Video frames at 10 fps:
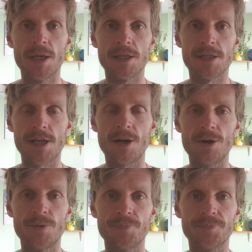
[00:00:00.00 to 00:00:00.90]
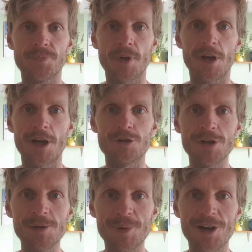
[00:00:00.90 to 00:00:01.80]
So
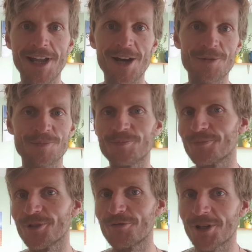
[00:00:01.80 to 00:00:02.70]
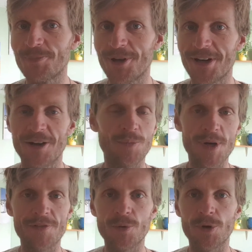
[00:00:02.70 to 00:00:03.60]
adrenal burnout, stress burnout,
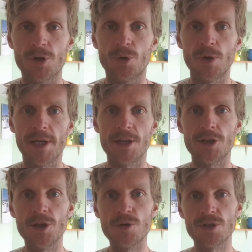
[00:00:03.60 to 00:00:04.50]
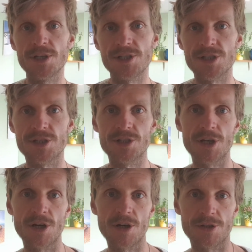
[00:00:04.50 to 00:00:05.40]
whatever you want to call it, usually
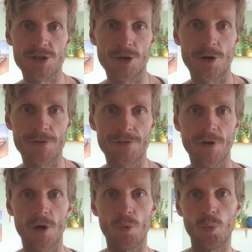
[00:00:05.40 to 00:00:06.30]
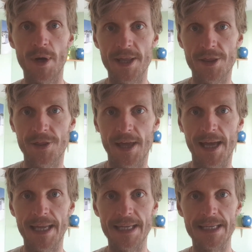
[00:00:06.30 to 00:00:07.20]
starts off with
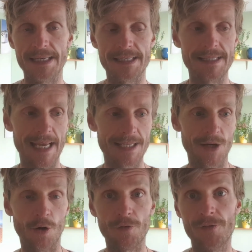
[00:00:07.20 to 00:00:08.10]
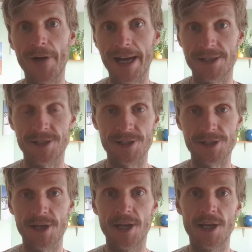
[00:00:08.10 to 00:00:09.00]
a set of
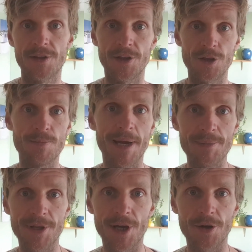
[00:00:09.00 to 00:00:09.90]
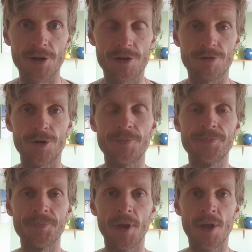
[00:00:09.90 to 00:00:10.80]
factors that you may be going through.
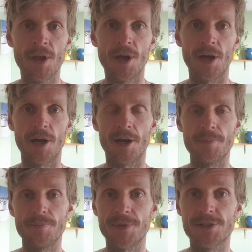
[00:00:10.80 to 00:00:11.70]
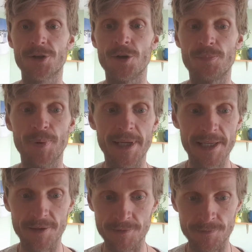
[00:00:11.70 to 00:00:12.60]
This could be